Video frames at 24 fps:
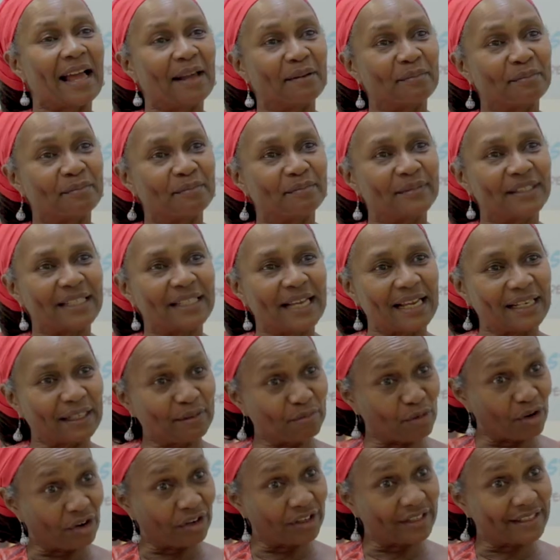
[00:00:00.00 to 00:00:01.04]
I'm
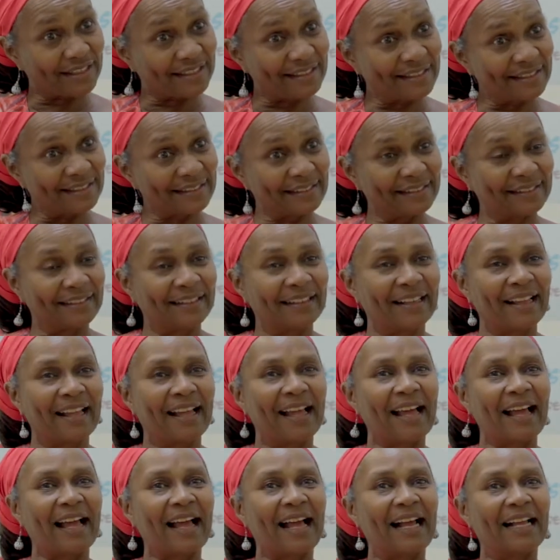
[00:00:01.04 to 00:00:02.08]
Janet Morrison,
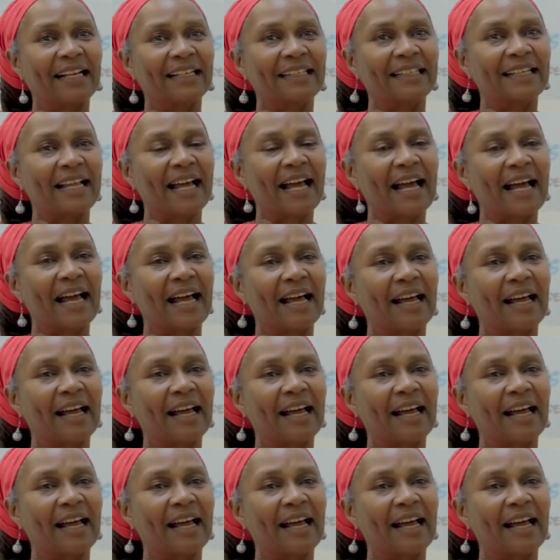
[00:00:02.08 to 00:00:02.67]
and